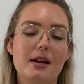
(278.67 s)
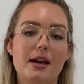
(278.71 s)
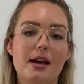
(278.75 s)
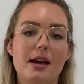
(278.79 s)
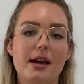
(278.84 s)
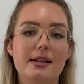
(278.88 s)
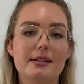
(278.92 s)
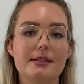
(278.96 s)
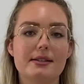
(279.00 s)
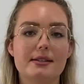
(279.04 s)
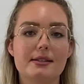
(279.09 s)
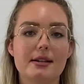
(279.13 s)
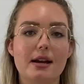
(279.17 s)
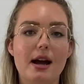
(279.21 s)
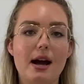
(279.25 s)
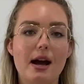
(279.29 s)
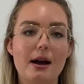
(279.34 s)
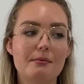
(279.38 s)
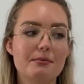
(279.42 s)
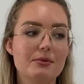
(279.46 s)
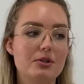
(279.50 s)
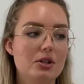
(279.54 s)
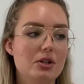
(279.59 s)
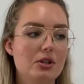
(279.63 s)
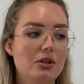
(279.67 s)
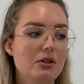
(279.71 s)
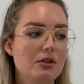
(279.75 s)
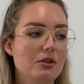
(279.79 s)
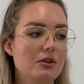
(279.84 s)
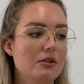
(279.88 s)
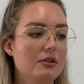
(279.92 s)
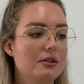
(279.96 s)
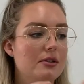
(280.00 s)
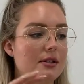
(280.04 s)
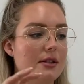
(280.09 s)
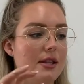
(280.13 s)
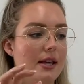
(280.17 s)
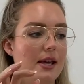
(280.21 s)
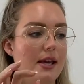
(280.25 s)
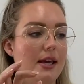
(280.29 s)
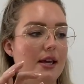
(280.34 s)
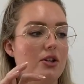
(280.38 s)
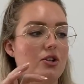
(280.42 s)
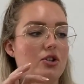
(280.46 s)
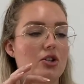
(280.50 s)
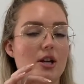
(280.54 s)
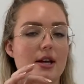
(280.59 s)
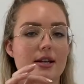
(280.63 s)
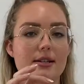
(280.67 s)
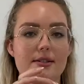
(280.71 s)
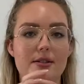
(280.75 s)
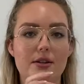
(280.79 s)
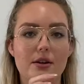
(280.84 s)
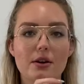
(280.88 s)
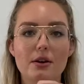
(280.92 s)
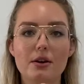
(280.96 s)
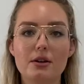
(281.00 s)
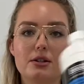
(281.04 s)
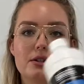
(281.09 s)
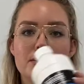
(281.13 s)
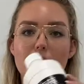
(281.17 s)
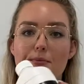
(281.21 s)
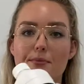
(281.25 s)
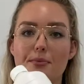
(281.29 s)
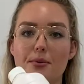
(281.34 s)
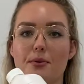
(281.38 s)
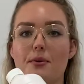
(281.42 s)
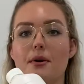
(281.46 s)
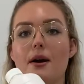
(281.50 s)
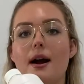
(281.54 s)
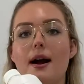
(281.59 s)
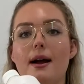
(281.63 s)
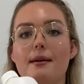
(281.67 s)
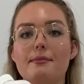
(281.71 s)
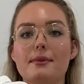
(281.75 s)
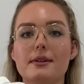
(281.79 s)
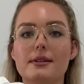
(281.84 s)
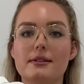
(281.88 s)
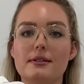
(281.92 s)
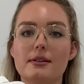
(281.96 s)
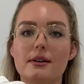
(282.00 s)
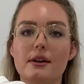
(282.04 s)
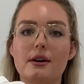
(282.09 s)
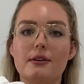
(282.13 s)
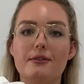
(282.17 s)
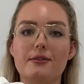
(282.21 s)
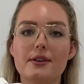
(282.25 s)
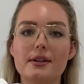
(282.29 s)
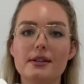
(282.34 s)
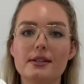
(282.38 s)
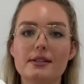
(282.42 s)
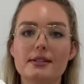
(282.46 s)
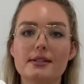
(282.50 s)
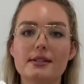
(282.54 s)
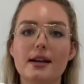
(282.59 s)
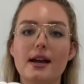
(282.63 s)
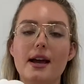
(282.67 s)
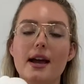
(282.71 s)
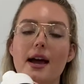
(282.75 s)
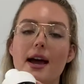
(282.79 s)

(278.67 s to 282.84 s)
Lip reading: it's time to use the gesso to prime the surface.